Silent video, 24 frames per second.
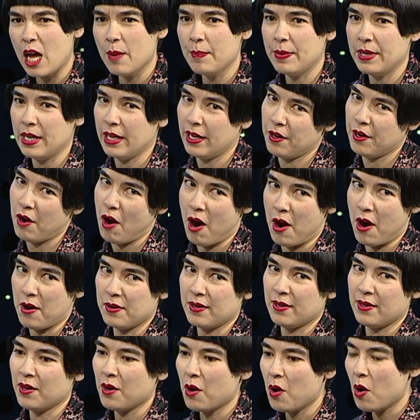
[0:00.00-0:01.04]
happening in
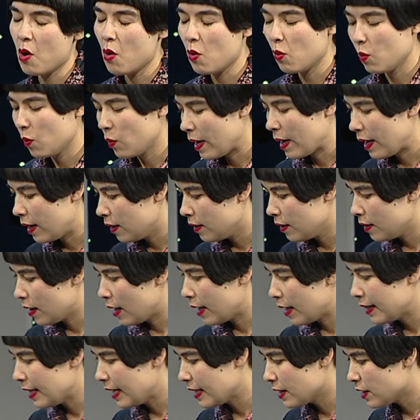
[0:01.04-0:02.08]
art? Well,
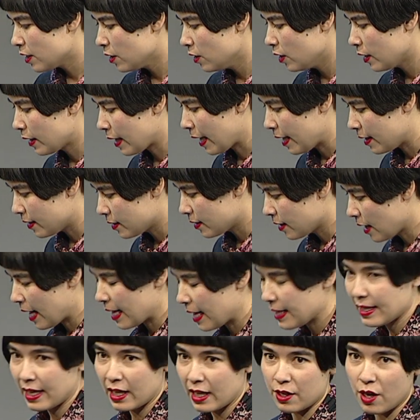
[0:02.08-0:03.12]
I'd like to look at
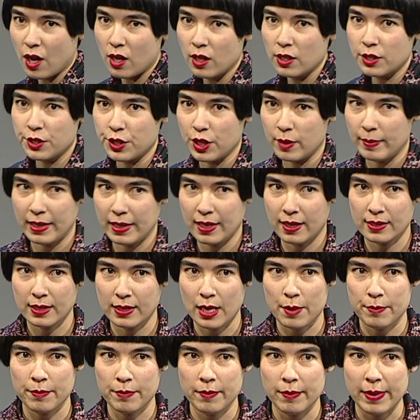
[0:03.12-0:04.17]
high technology because
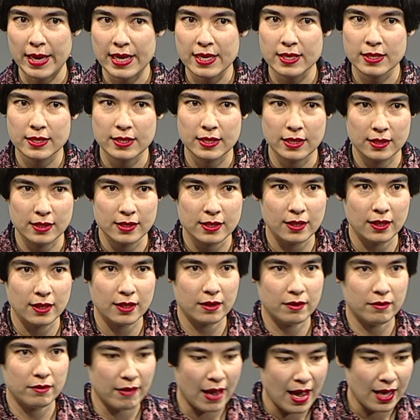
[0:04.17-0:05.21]
I'm based in
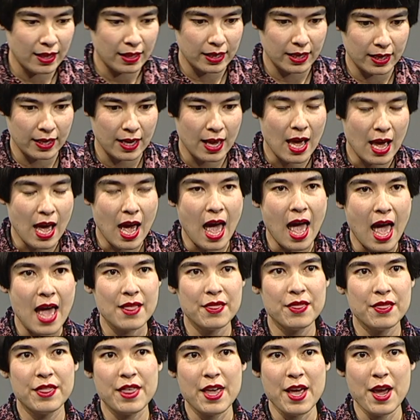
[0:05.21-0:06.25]
Silicon Valley,
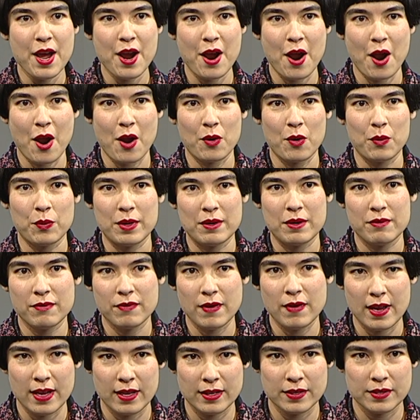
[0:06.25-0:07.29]
and there we
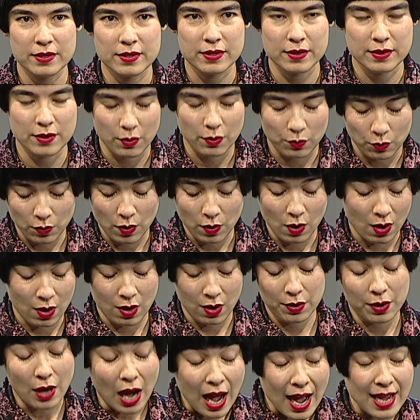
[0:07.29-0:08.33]
face,
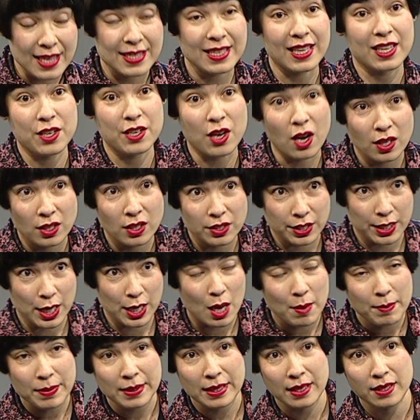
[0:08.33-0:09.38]
or high technology
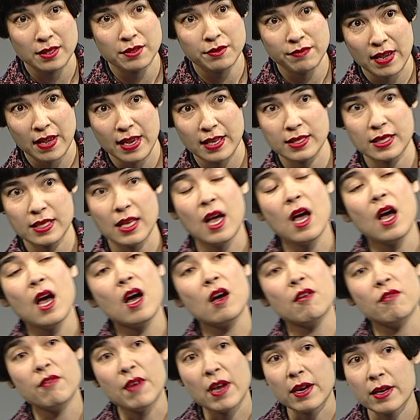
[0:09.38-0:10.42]
companies face,
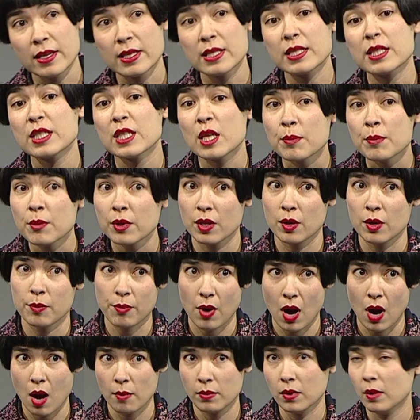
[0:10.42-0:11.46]
a very similar
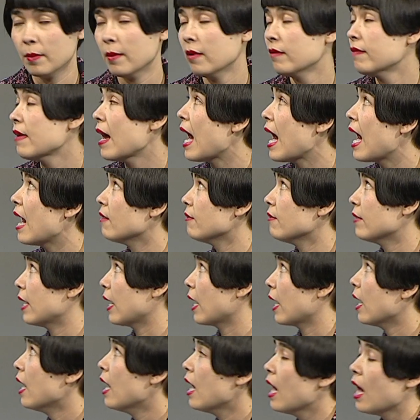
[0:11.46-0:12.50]
problem of
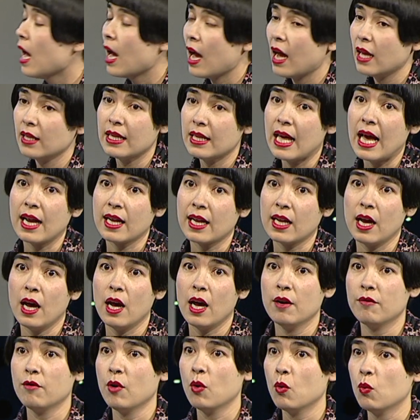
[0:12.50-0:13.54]
having a lack
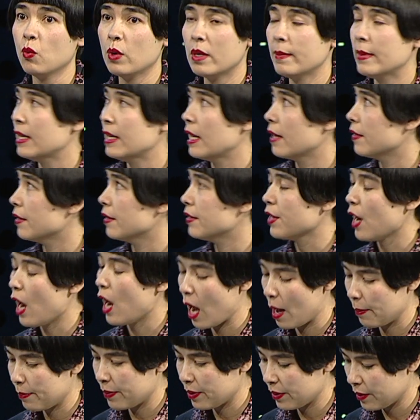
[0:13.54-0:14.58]
of women at the
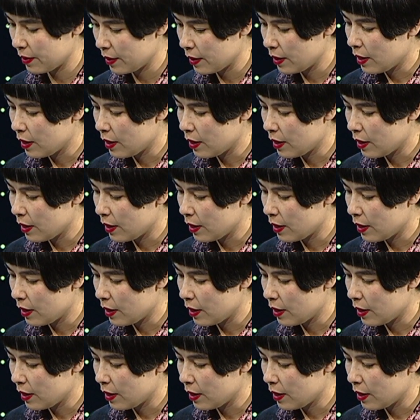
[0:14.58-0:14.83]
top.